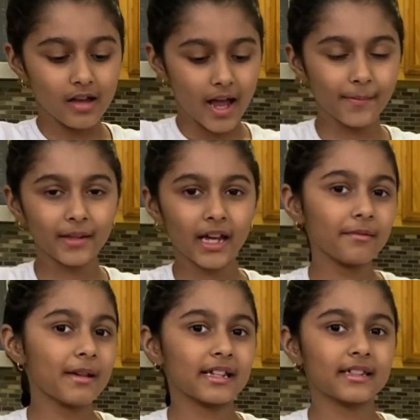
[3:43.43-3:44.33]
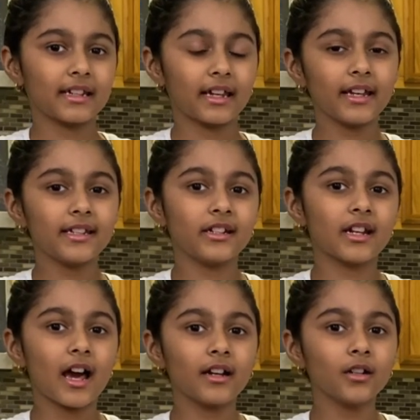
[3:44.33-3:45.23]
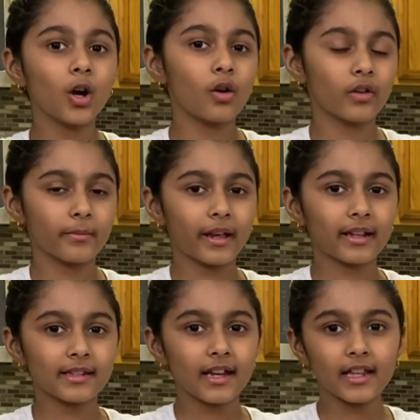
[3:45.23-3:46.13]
I'm done mixing it. Do not overmix it,